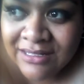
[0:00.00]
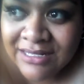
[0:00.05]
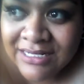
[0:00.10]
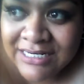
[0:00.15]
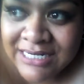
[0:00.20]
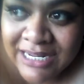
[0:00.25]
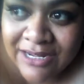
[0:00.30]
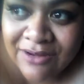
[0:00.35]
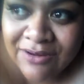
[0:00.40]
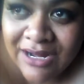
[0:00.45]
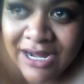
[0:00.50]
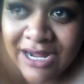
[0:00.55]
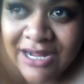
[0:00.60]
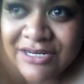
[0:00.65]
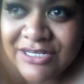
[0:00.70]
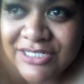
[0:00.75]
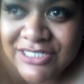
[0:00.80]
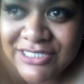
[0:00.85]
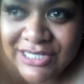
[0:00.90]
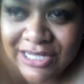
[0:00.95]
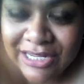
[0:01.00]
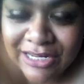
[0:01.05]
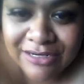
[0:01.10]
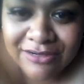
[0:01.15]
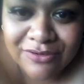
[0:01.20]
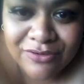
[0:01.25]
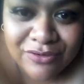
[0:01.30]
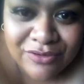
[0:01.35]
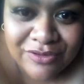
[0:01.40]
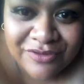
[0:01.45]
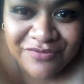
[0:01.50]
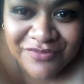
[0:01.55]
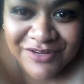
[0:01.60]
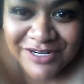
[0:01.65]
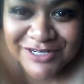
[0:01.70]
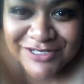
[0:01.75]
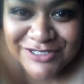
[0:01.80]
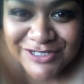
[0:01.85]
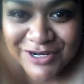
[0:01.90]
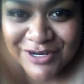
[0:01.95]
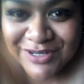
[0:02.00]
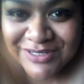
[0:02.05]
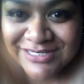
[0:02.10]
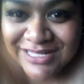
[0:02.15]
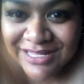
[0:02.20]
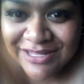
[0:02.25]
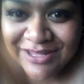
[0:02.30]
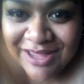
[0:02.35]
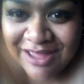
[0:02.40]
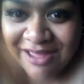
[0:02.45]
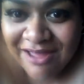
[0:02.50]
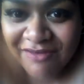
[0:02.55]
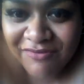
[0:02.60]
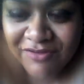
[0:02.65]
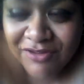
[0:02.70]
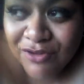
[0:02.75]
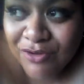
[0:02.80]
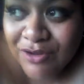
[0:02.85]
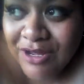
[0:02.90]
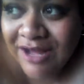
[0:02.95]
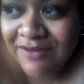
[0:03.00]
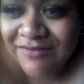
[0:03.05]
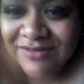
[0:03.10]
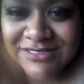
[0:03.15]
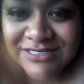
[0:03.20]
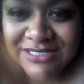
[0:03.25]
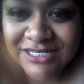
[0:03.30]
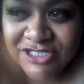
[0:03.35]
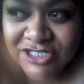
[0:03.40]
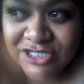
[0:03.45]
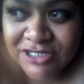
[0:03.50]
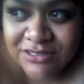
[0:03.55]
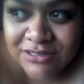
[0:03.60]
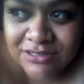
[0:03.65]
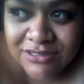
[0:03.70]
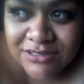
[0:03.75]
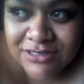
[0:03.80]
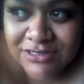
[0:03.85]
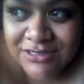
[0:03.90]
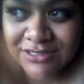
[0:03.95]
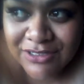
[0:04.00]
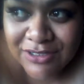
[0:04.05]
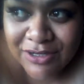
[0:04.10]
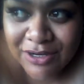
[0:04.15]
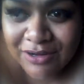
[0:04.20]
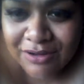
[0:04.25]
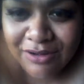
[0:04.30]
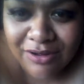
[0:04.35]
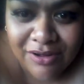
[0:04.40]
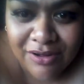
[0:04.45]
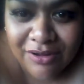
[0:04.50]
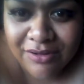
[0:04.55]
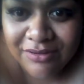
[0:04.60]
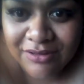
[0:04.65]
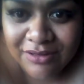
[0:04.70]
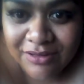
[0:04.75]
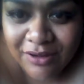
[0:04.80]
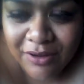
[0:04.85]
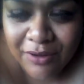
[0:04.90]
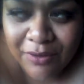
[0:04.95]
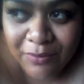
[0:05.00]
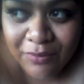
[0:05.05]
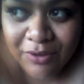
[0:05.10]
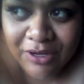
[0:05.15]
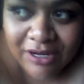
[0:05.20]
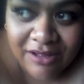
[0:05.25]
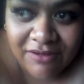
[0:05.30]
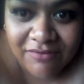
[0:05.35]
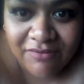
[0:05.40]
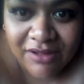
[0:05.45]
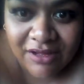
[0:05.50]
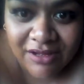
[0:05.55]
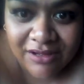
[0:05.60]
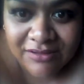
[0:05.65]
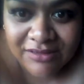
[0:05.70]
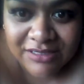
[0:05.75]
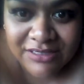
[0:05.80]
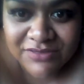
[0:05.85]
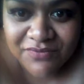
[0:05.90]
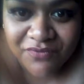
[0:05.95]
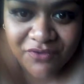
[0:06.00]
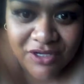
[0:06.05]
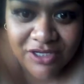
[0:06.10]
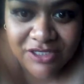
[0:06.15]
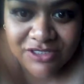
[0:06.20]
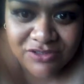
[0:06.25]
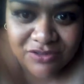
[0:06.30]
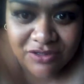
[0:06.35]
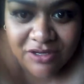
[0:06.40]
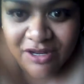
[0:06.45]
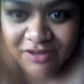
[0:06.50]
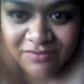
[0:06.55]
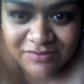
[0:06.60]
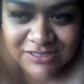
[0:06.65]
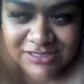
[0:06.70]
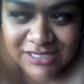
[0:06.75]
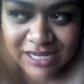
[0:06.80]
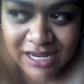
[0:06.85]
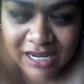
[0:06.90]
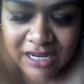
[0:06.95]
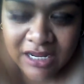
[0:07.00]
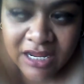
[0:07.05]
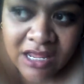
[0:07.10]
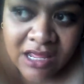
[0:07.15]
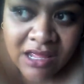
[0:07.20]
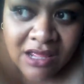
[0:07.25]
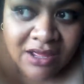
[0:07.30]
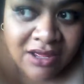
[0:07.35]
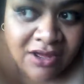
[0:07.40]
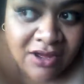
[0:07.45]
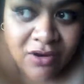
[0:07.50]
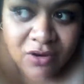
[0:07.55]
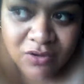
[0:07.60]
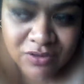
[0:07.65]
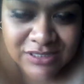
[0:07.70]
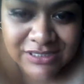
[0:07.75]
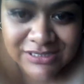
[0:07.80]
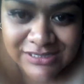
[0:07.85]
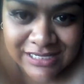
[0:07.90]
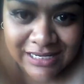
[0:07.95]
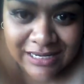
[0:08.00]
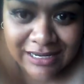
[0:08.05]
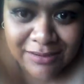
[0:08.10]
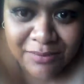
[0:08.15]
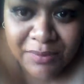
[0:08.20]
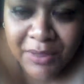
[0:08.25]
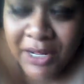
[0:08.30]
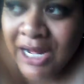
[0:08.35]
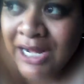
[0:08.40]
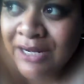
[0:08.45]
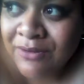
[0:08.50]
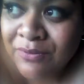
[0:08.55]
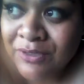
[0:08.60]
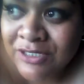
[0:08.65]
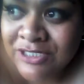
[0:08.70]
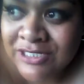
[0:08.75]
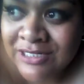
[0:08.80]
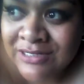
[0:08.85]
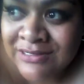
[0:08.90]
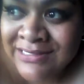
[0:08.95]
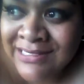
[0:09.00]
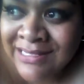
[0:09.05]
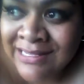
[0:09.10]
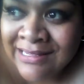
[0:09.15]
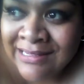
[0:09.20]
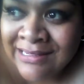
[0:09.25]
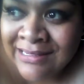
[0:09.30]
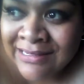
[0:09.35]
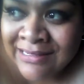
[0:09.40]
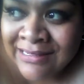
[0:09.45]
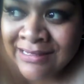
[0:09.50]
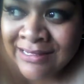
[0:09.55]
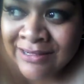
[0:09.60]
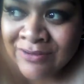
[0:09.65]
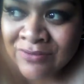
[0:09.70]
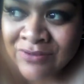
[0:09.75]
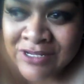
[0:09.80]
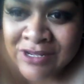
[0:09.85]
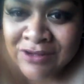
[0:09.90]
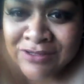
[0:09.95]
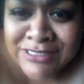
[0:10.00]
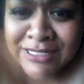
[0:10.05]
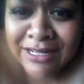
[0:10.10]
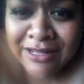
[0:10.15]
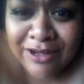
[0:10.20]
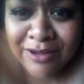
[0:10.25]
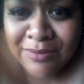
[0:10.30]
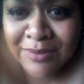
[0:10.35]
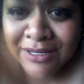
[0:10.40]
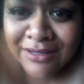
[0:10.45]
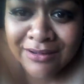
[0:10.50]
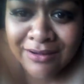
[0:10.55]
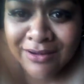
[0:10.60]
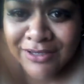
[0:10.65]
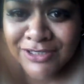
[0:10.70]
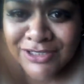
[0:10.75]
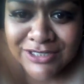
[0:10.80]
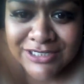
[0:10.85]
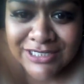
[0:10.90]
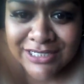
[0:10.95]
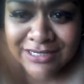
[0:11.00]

Now, I understand all the fun and jokes that you have in your cover sessions, or whatever, this fresh or overstaying, or the second part, which is where girls are like, oh my gosh,